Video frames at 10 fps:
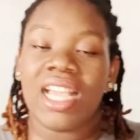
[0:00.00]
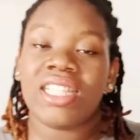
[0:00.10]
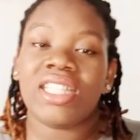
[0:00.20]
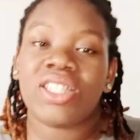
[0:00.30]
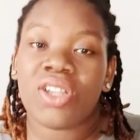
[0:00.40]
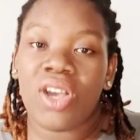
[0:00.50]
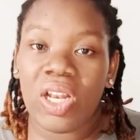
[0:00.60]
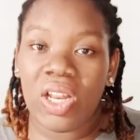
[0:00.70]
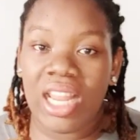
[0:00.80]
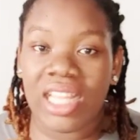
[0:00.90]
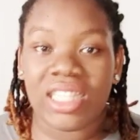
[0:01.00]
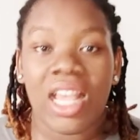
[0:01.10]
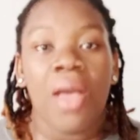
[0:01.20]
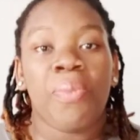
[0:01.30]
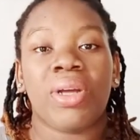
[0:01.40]
it is colorless.
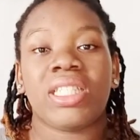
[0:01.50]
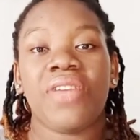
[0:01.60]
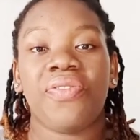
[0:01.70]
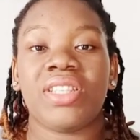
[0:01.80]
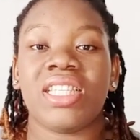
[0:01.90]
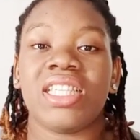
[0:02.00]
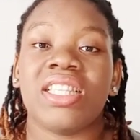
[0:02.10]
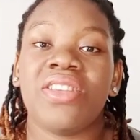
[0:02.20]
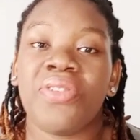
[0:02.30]
But if it is